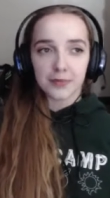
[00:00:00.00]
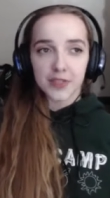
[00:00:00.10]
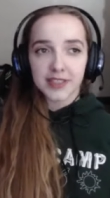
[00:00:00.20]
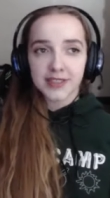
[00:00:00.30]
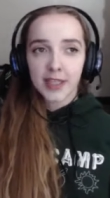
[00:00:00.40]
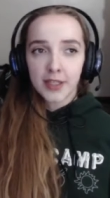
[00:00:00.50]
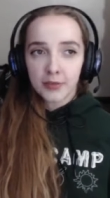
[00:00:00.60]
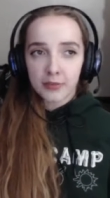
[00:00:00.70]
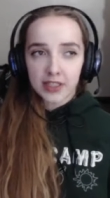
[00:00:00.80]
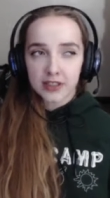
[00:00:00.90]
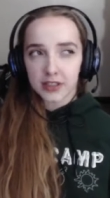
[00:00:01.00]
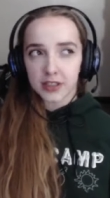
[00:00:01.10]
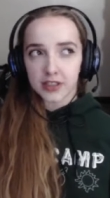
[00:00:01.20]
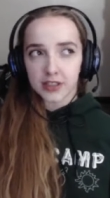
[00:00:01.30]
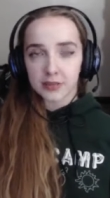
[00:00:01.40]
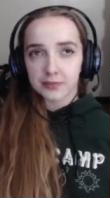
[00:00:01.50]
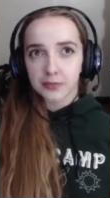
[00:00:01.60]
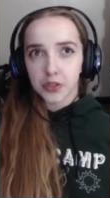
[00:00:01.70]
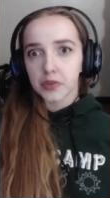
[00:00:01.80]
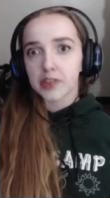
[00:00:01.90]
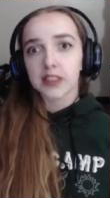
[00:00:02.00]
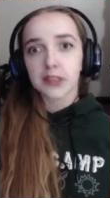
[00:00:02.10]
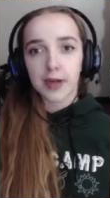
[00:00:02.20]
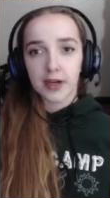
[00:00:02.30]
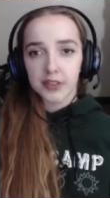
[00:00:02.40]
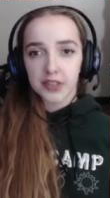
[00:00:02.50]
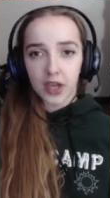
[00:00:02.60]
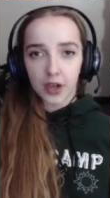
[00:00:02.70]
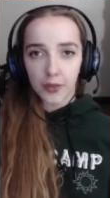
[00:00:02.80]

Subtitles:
say you research grizzly bears all the